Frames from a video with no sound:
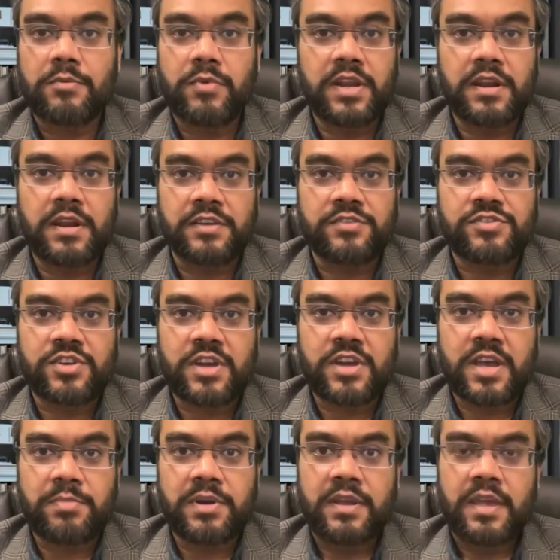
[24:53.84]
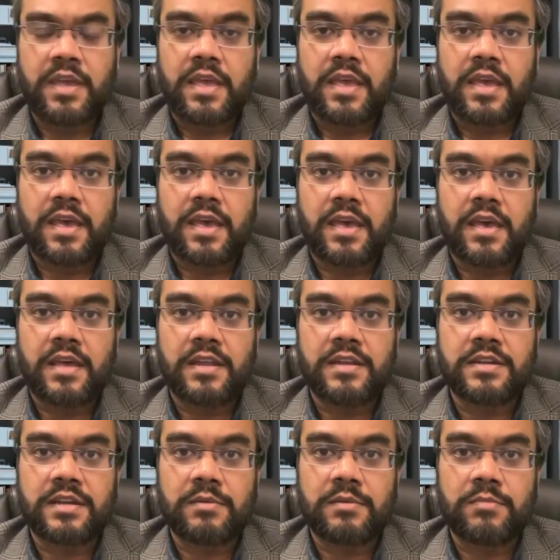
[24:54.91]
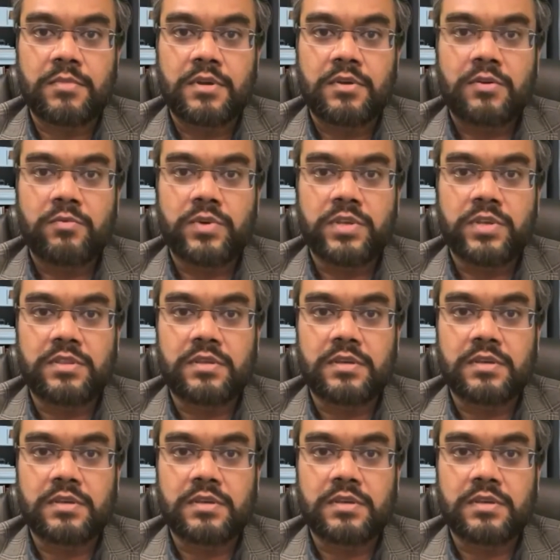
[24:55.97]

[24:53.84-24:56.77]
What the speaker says: Very nice chap, and with